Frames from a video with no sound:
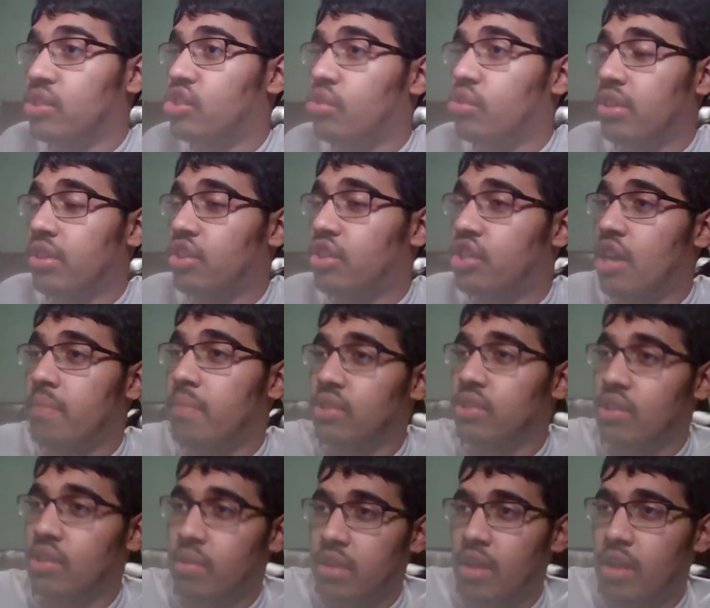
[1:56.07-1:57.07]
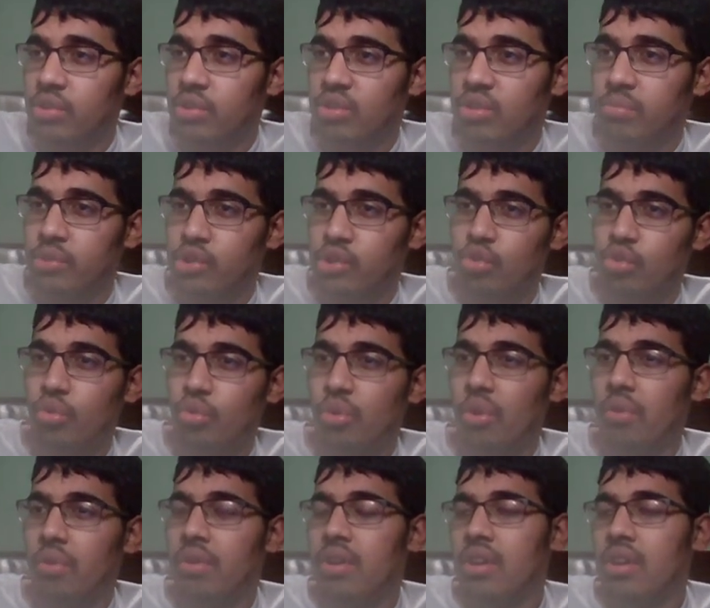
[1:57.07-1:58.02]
to win the Champions League, and now it's almost Tuchel.